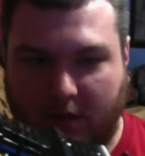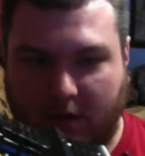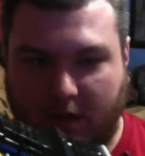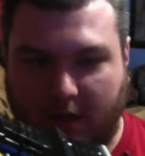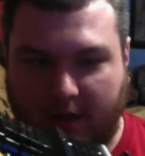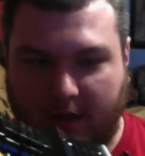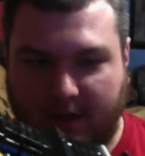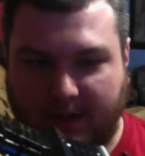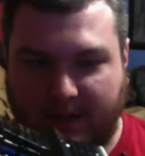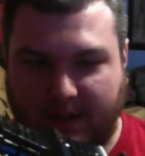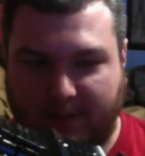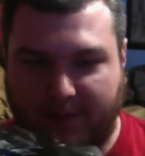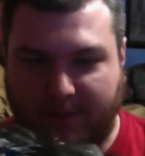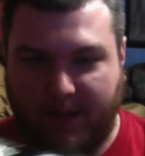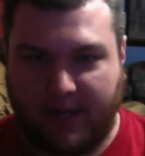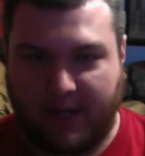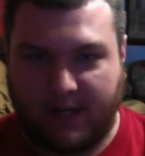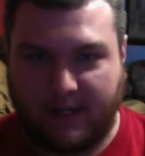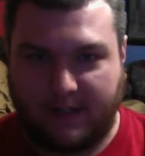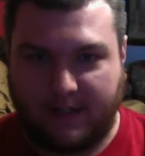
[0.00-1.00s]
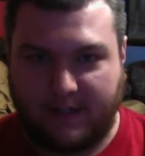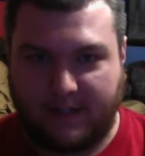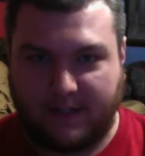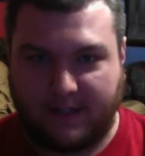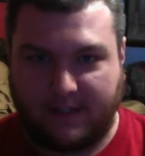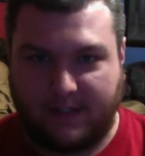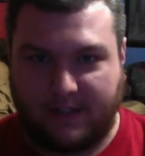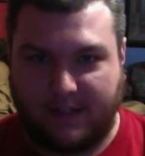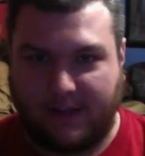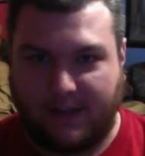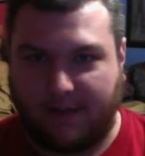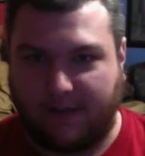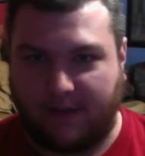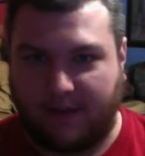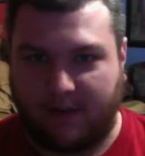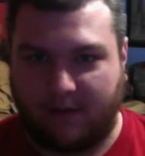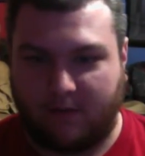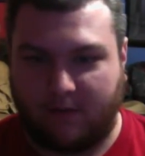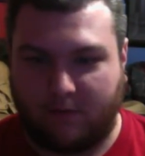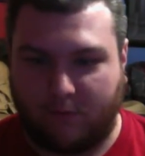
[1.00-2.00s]
Spinning does
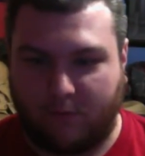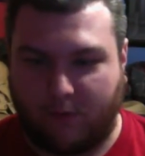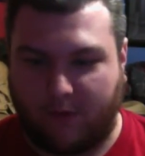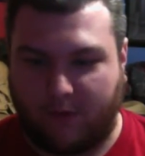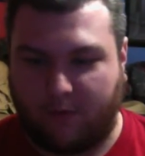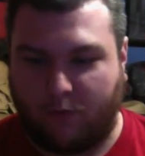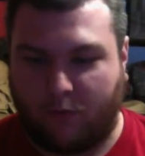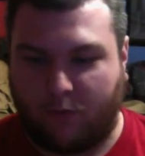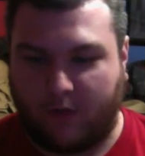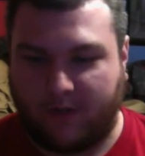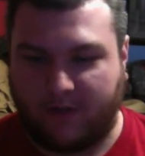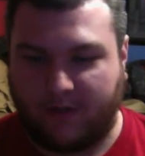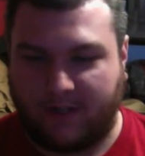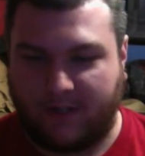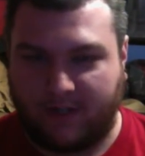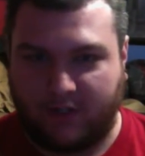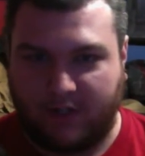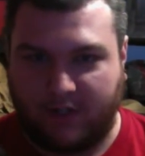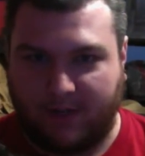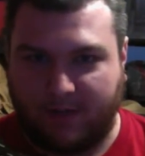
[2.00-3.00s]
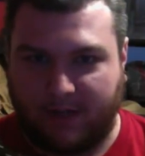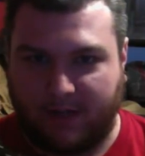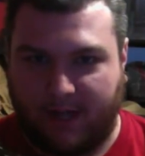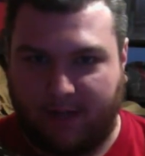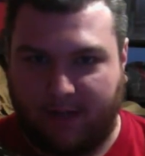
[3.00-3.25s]
nothing with one Zidenshi up top.